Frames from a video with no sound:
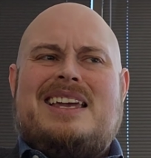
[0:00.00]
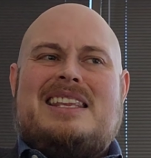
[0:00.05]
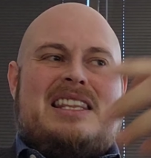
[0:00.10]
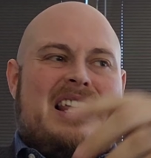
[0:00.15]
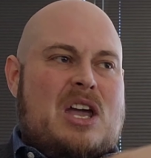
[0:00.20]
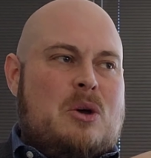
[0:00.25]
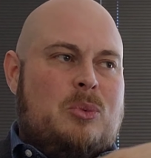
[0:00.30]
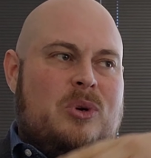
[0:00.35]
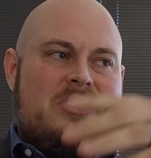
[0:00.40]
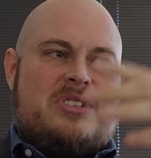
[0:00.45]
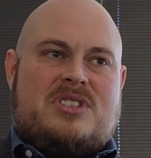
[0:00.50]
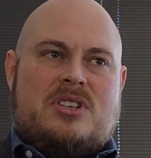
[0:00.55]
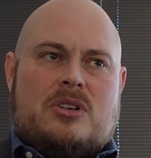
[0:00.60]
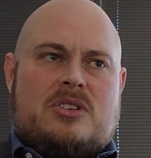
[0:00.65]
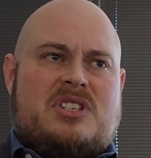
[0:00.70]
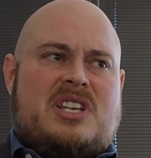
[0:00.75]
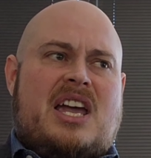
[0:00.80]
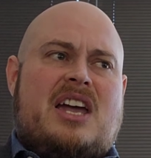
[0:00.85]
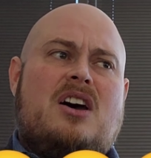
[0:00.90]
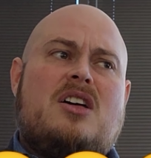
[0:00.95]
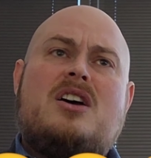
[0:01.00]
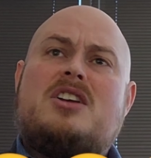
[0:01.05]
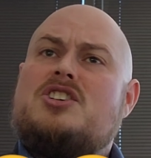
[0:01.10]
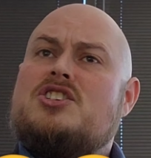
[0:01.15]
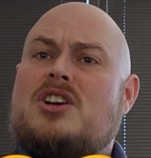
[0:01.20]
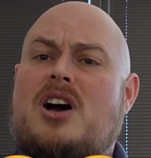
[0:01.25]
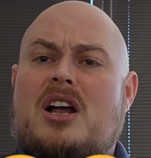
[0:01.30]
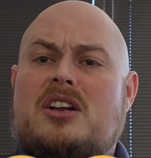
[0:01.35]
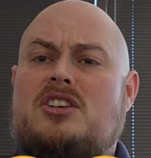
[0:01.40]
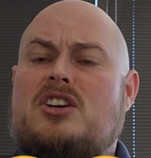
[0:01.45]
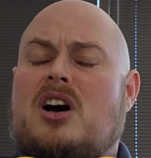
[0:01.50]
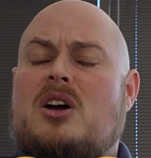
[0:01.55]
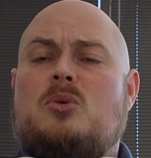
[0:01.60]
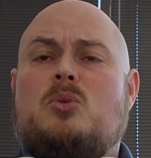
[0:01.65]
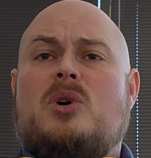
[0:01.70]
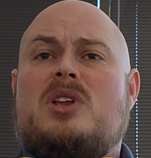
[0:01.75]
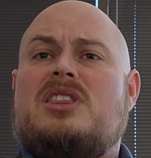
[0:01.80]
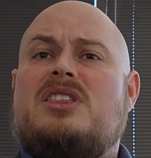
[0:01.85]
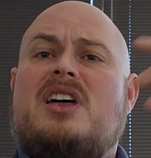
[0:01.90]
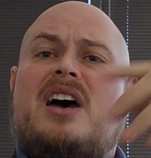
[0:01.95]
they will still say a shotgun
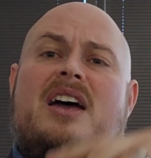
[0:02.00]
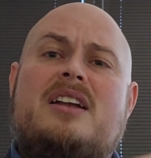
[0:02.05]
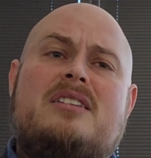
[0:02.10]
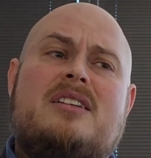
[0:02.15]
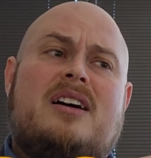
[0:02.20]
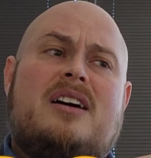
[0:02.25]
with that